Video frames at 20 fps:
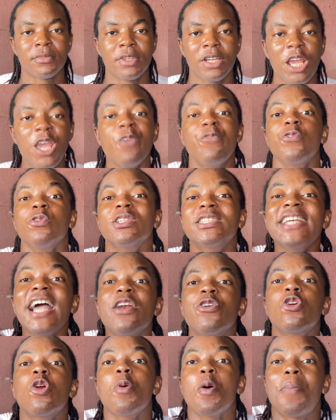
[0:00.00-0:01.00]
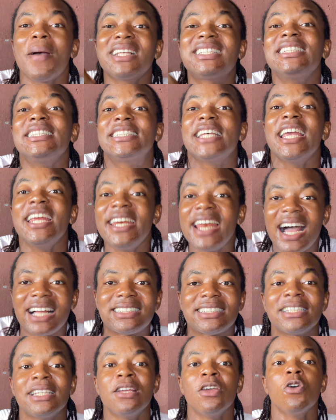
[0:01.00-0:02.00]
If you say a Yoruba person saying
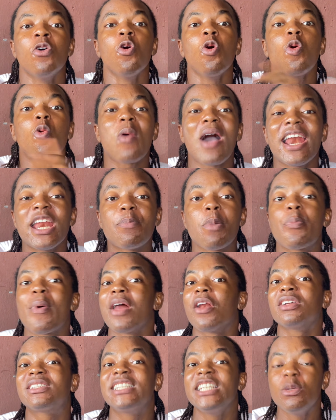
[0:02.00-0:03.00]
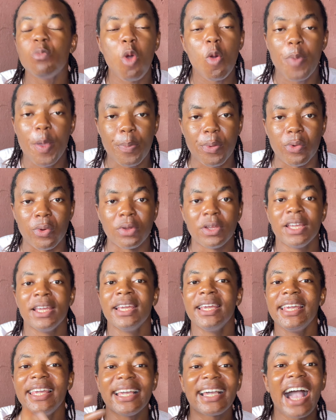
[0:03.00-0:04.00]
that Ukwuani people are not Igbo people,
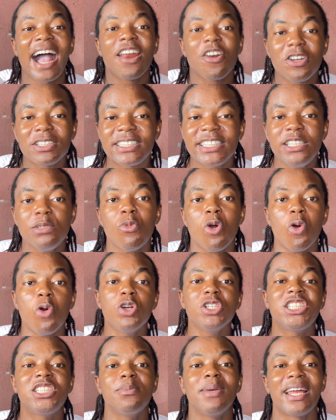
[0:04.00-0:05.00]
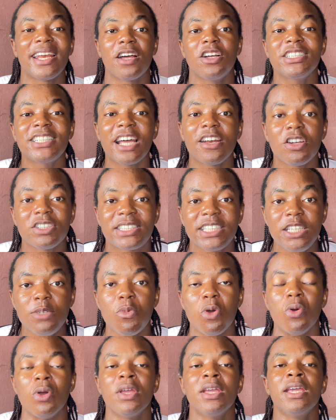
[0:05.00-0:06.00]
Ika are not Igbo, Oshimi and Anyocha are not
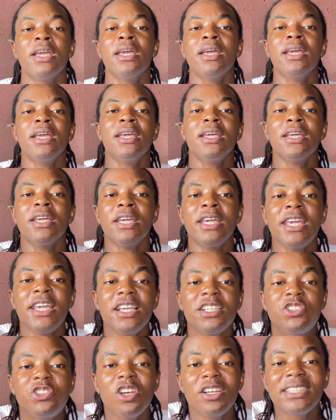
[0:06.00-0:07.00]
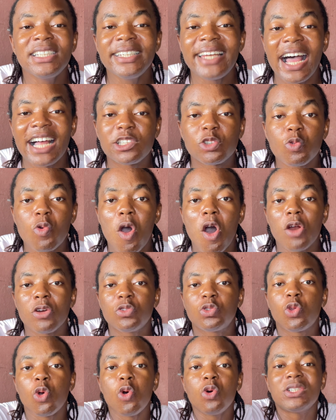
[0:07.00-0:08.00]
Igbo, he is using that
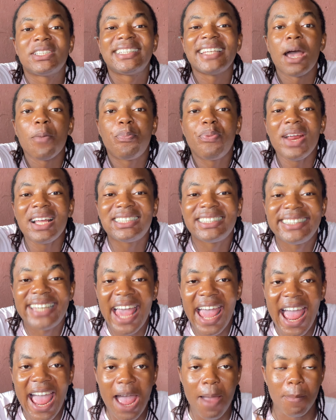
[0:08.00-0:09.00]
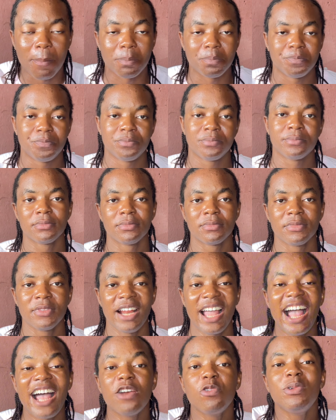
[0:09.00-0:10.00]
word to separate them.
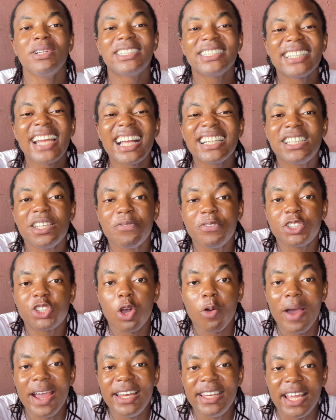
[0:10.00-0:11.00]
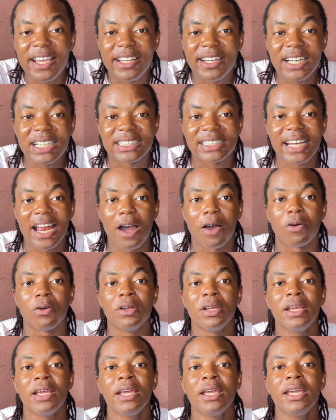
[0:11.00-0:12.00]
And with that division when they create
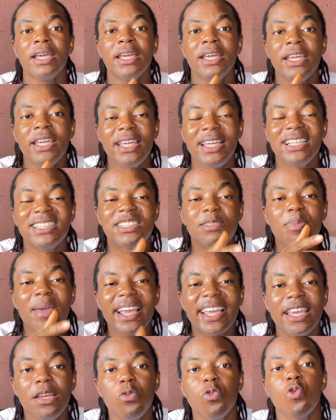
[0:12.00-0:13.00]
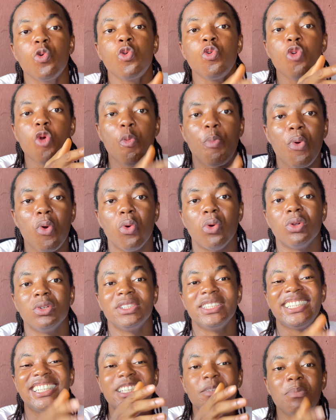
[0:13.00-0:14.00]
now, he is making Urobo
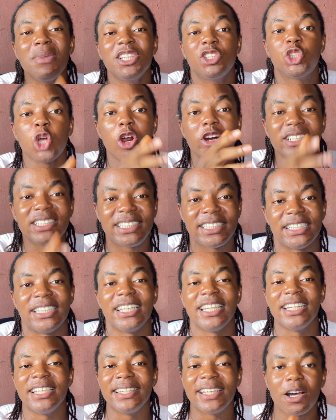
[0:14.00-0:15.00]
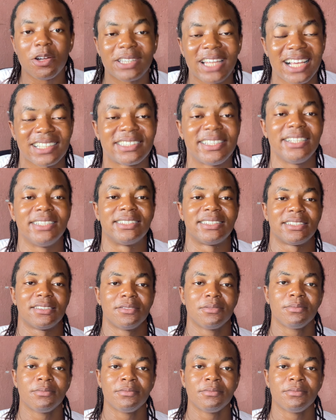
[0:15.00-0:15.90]
the majority in Delta states.